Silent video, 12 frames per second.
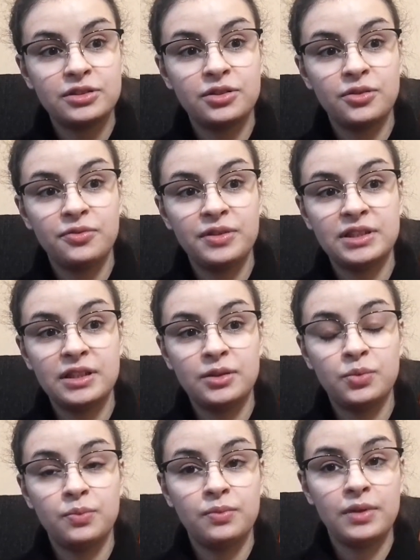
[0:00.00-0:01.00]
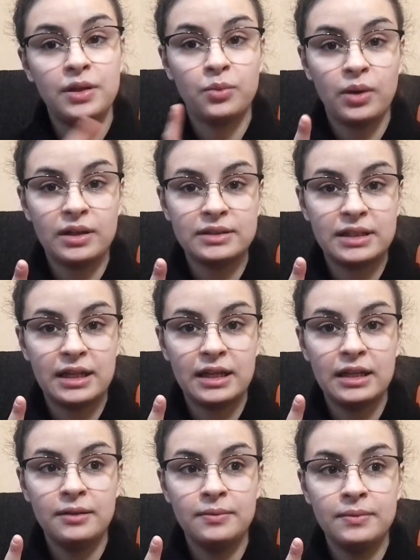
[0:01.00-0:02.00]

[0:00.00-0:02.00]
to visit in one day.